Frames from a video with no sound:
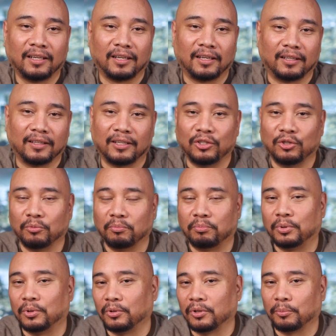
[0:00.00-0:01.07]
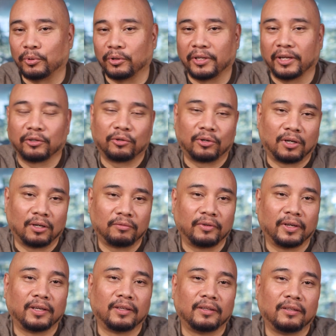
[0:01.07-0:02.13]
and then you pull the protector off,
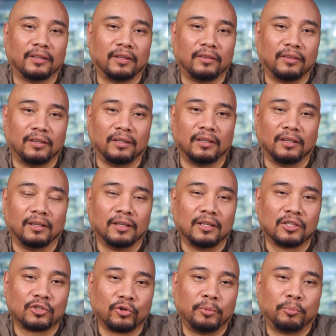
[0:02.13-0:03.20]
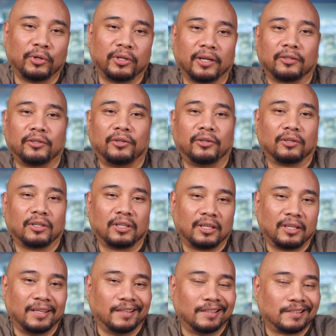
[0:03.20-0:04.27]
and the screen protector
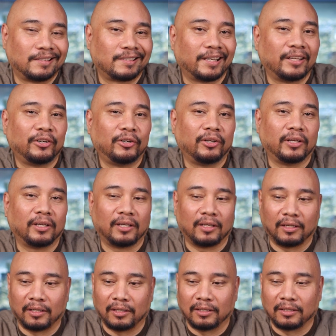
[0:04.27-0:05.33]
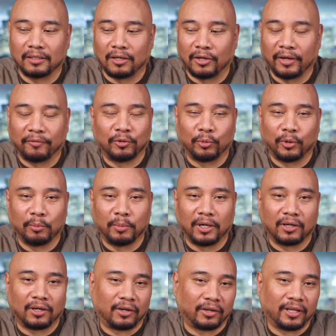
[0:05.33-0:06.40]
is centered, and all you have to worry
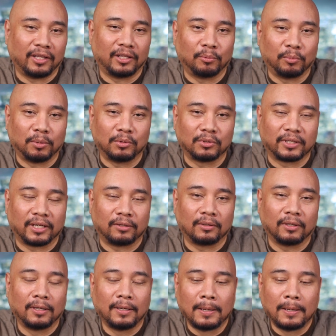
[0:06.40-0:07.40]
about are getting the bubbles out.